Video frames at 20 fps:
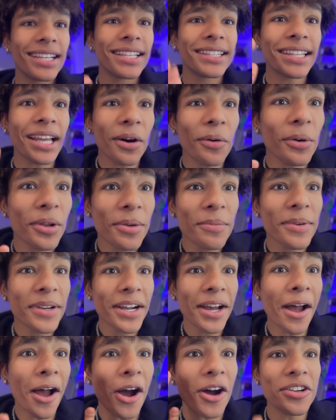that would have been
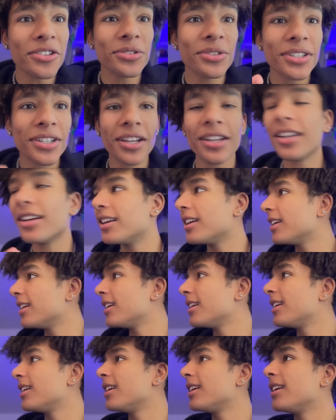a hundred.
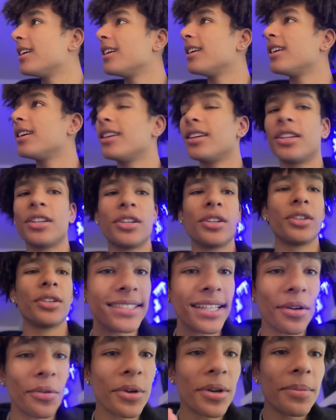
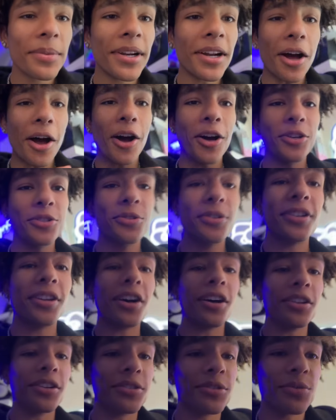That would have been a hundred
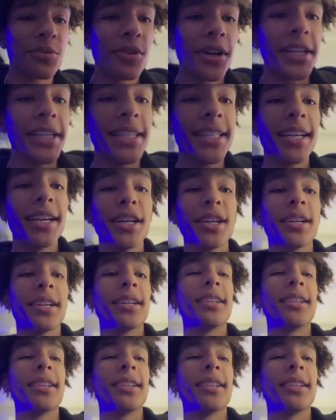dollars right there.